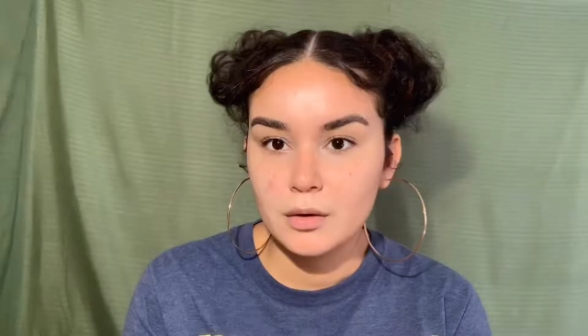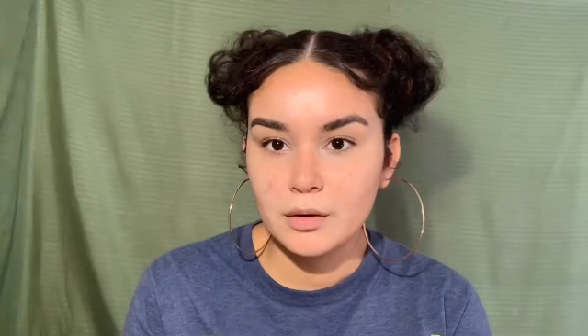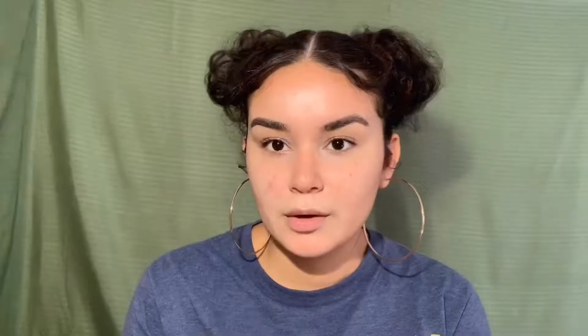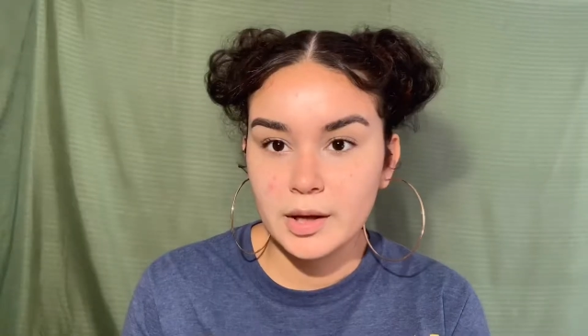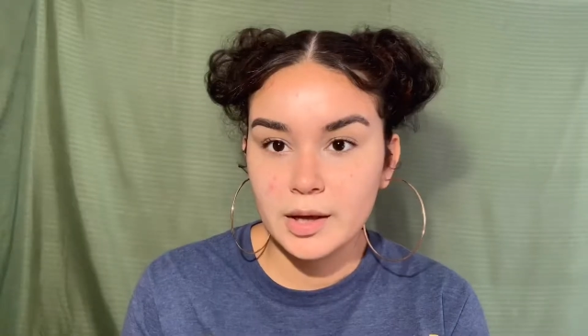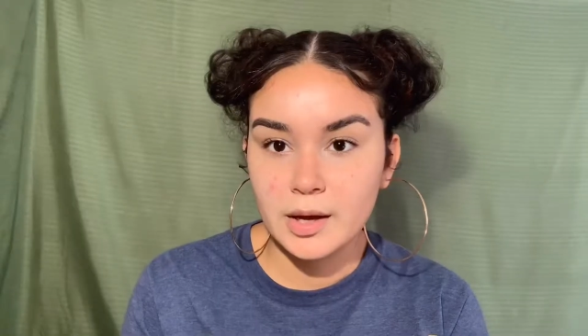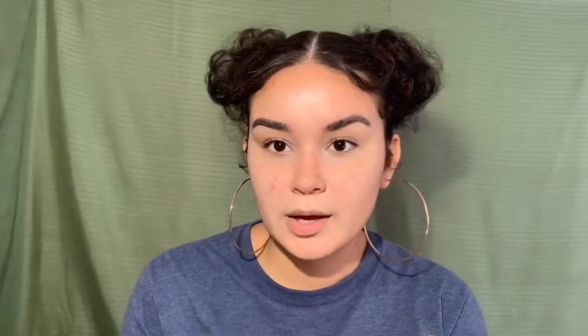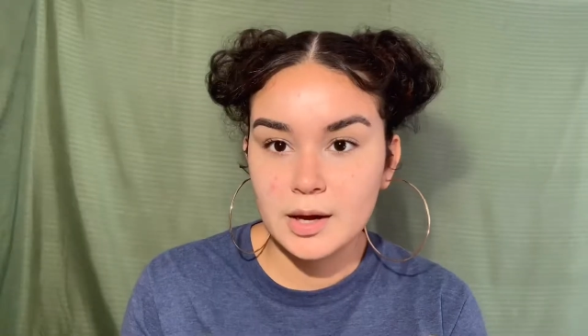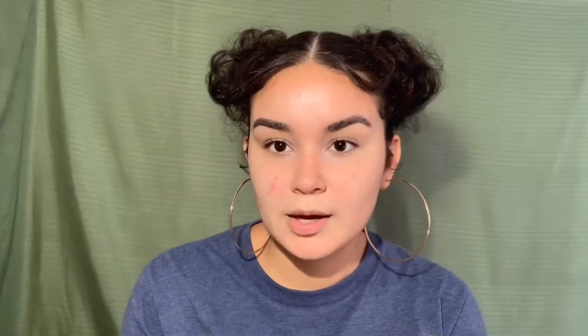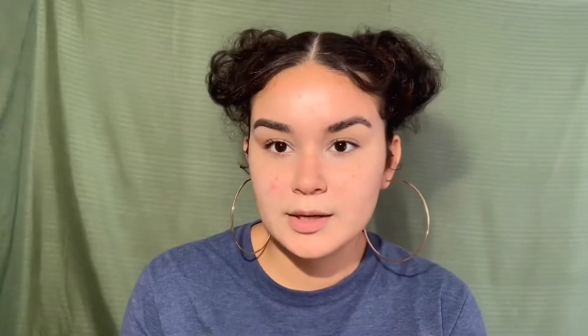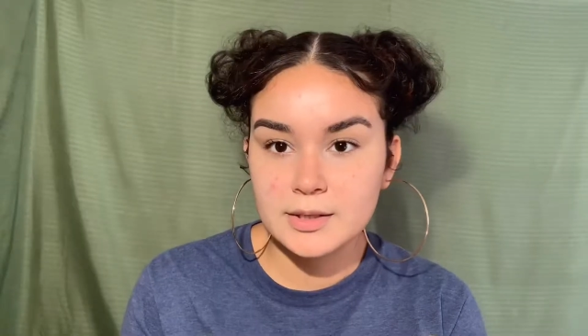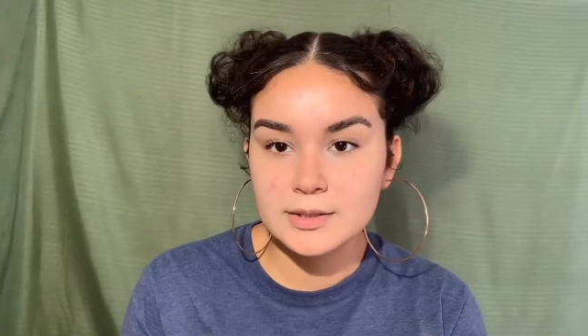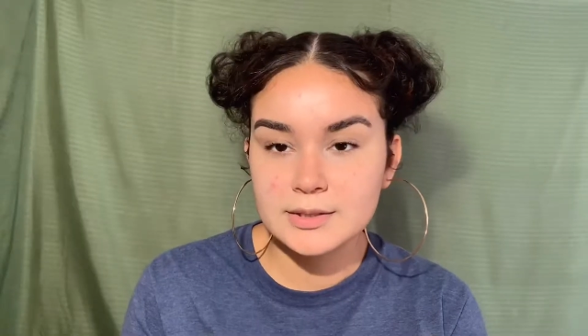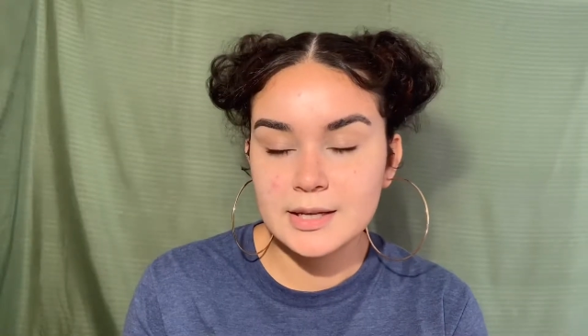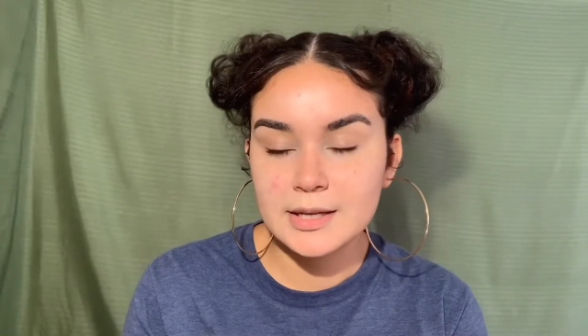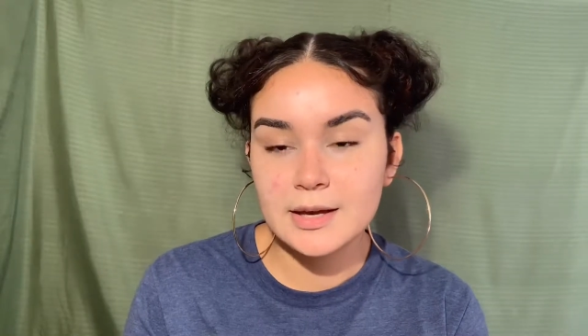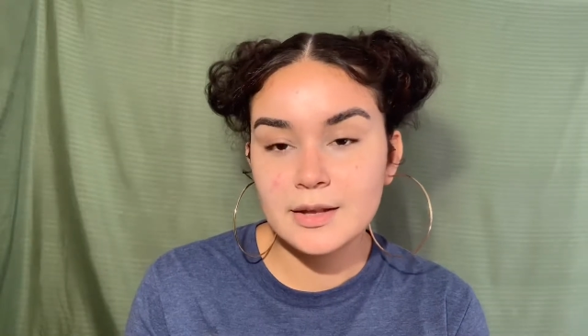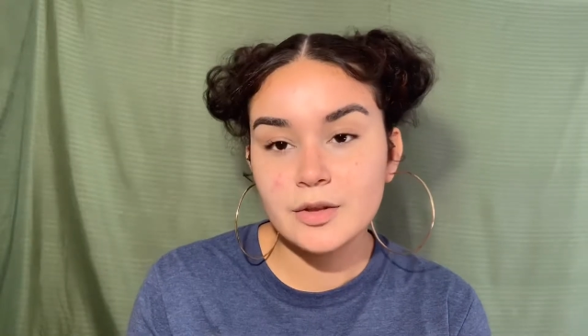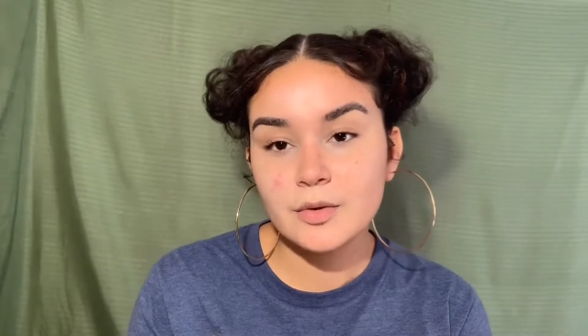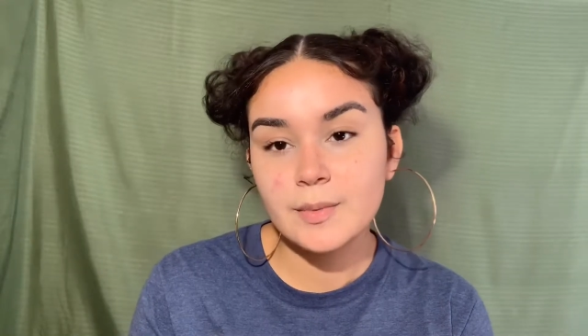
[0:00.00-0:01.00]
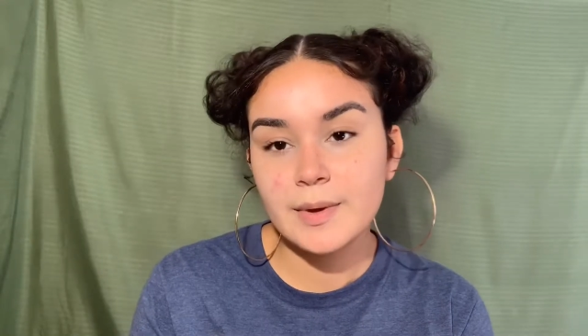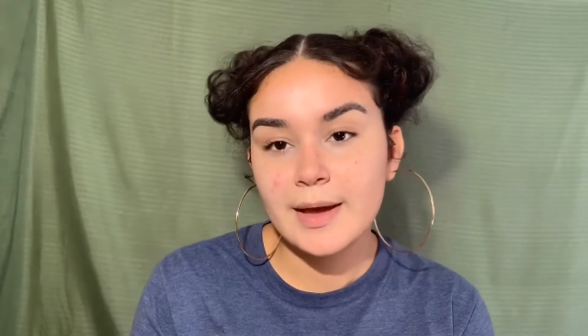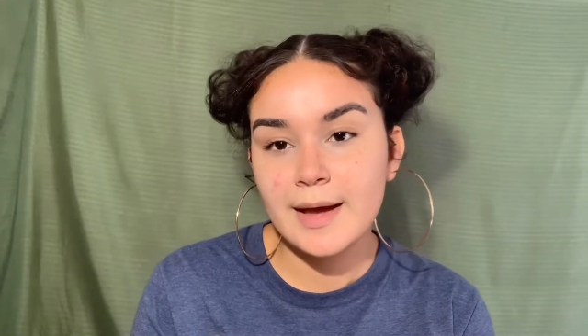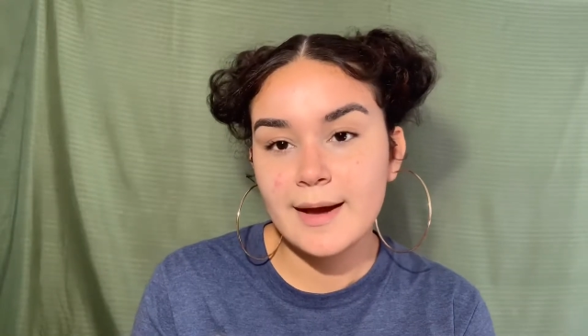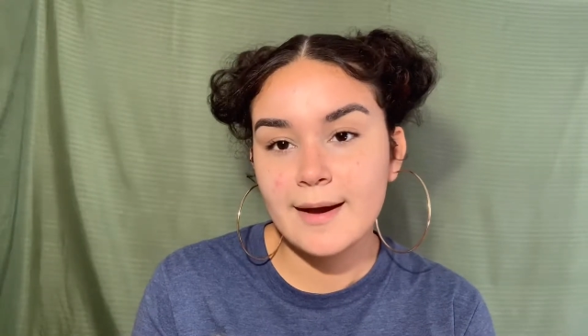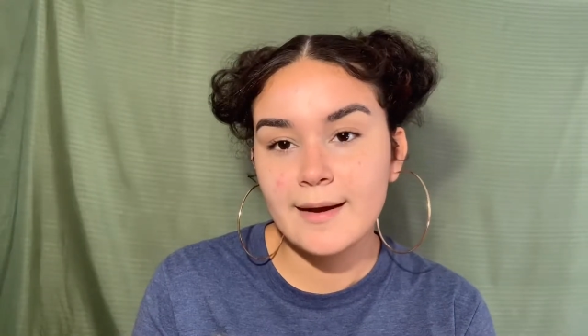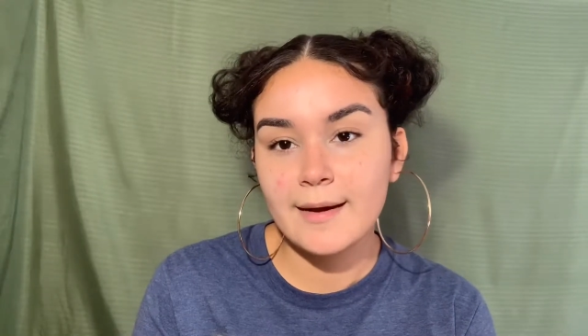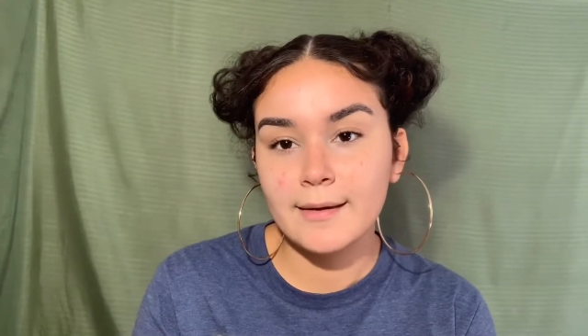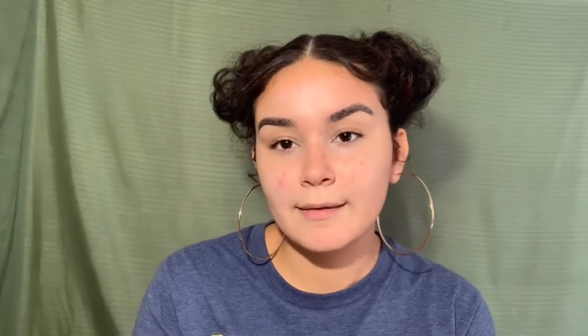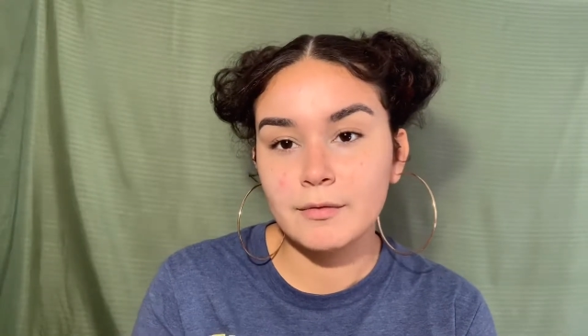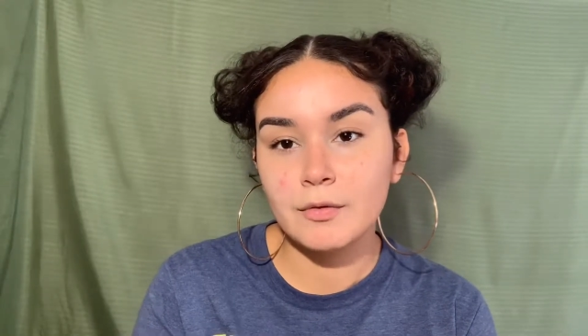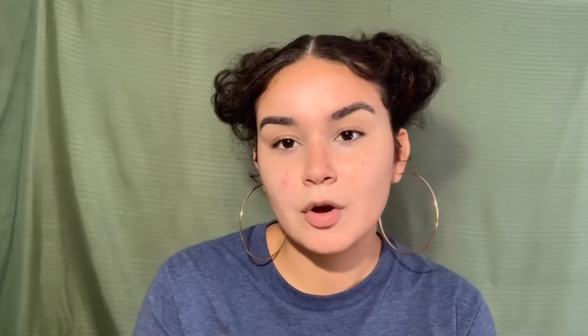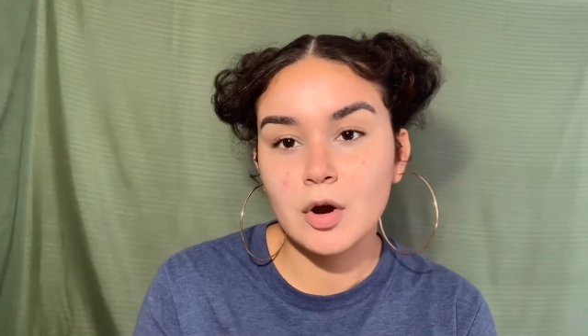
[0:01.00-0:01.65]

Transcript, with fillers: Okay, guys, now that we have